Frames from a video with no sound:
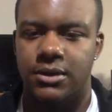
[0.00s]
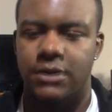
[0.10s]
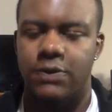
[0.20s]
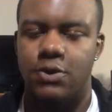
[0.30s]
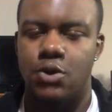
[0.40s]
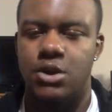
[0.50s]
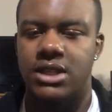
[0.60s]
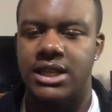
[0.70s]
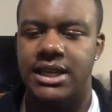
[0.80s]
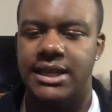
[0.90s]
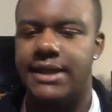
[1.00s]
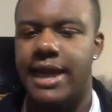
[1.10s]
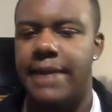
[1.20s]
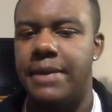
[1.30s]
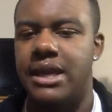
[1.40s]
Of course he is
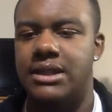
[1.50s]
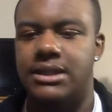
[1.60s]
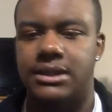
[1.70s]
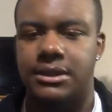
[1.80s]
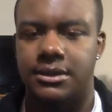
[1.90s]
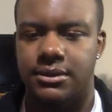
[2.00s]
a beast.